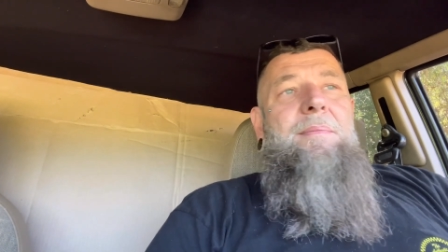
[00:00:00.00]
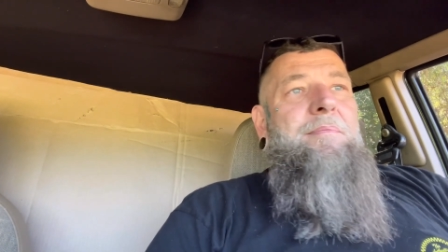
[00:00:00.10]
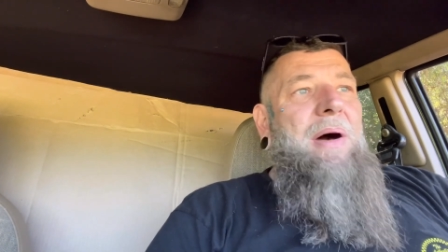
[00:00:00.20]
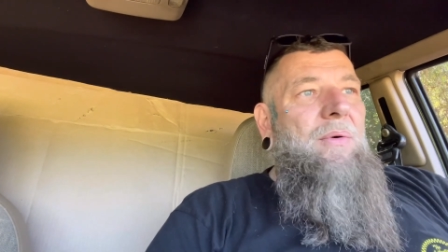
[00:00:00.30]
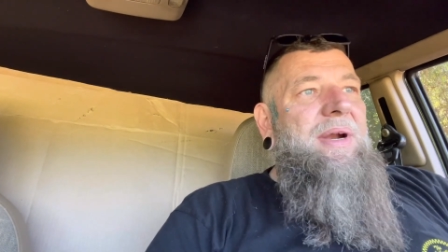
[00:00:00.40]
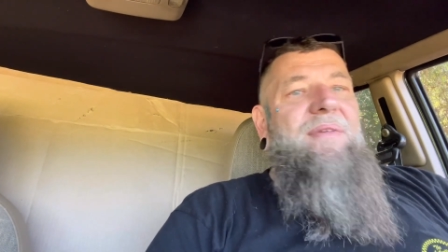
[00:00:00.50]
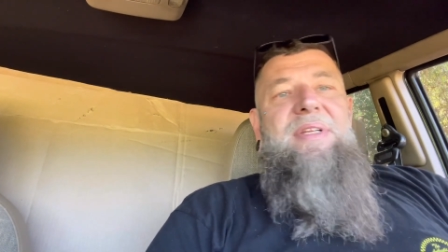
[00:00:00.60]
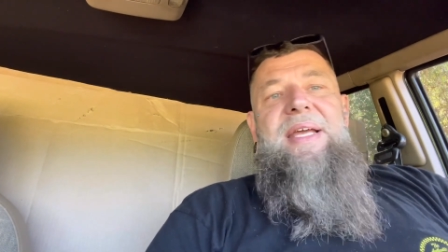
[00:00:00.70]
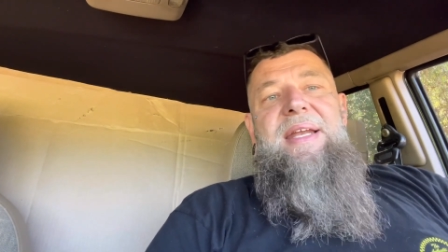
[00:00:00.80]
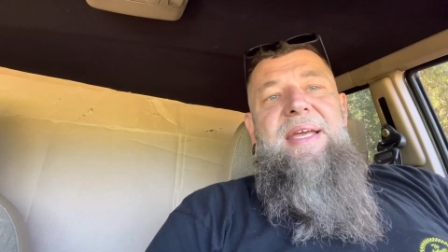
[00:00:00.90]
bolting
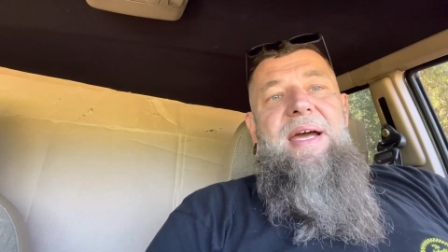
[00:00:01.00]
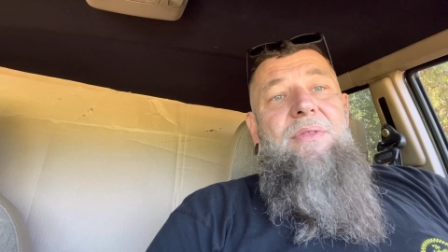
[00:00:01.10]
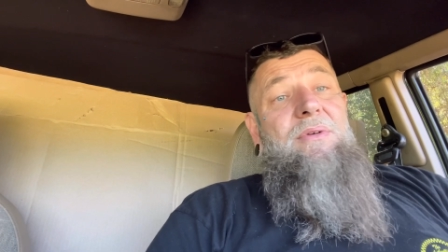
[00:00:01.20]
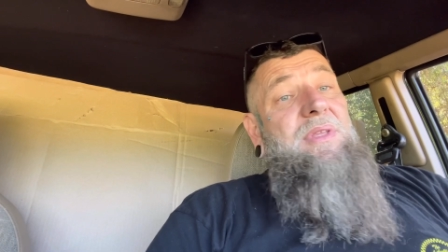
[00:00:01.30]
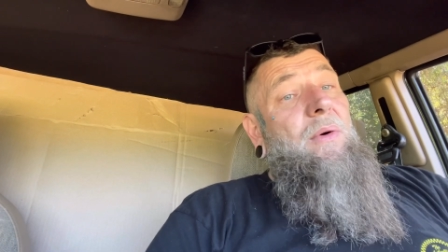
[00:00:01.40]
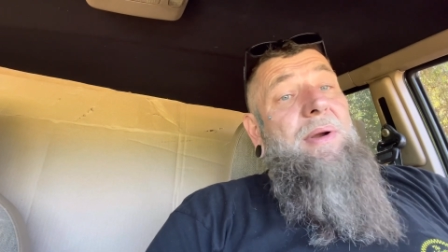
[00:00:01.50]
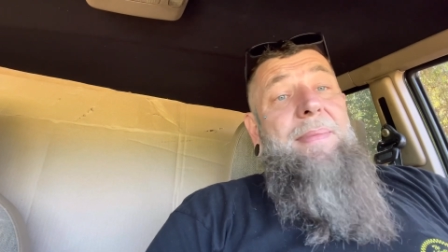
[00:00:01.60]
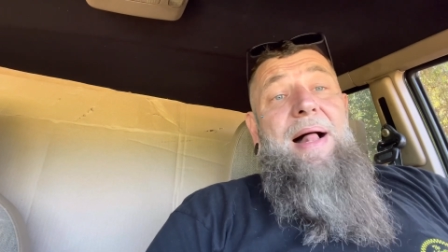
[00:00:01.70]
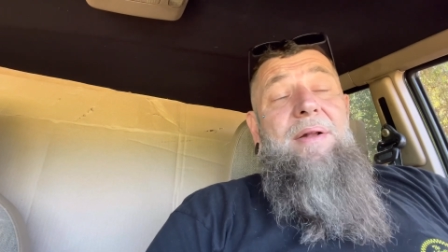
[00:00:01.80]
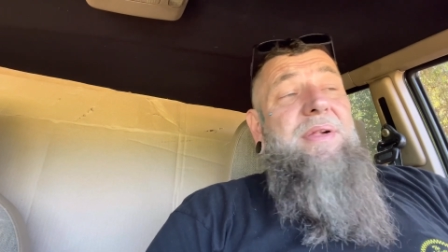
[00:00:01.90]
everything together and throwing a
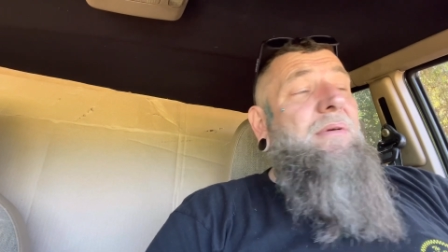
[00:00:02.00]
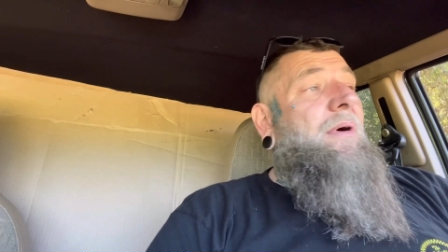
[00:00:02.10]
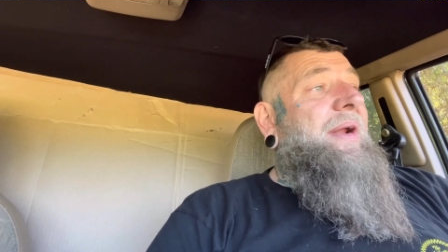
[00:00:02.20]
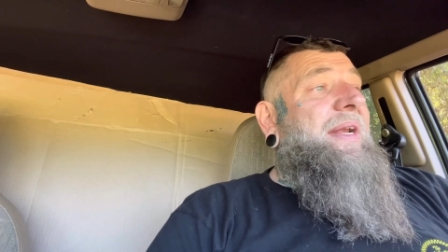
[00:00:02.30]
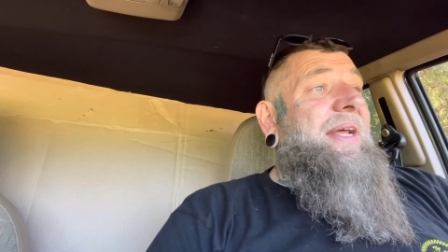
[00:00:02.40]
balancer on it.